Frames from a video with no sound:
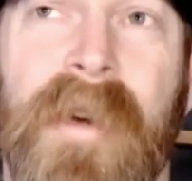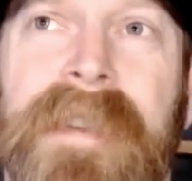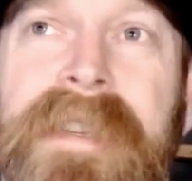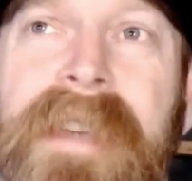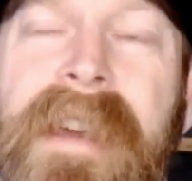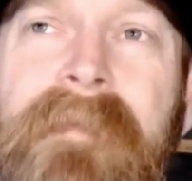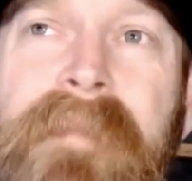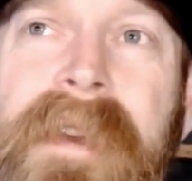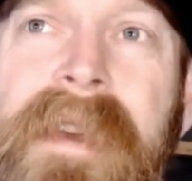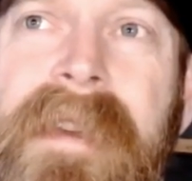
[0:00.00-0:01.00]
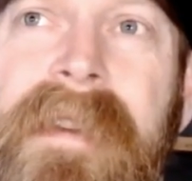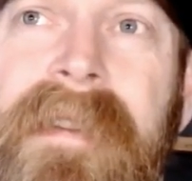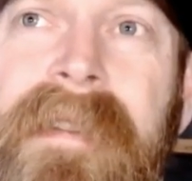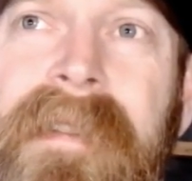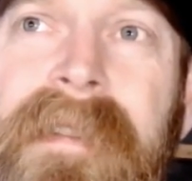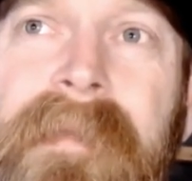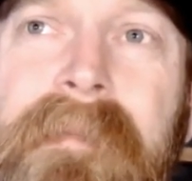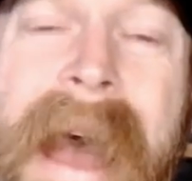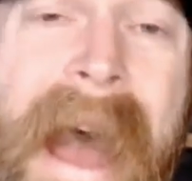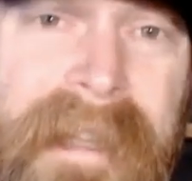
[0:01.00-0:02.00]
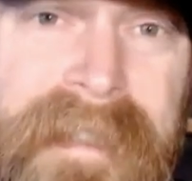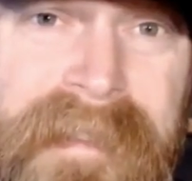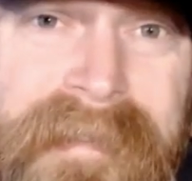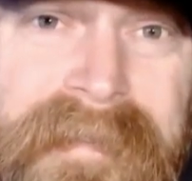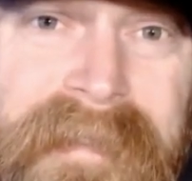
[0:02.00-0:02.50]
instead of being passive,